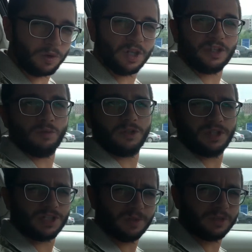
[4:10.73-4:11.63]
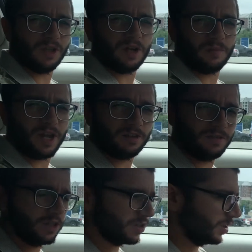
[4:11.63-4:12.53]
like you would in a typical automatic
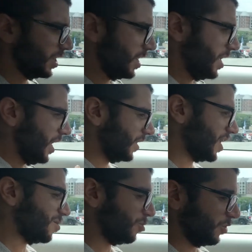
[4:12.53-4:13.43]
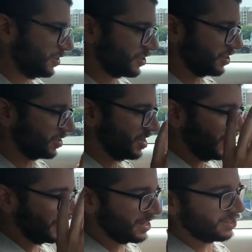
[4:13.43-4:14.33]
vehicle at that point. So
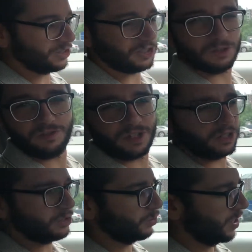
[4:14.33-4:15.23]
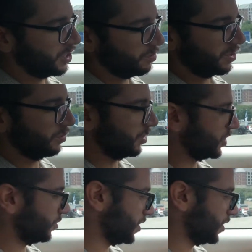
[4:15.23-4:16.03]
that's also a very cool aspect of what's going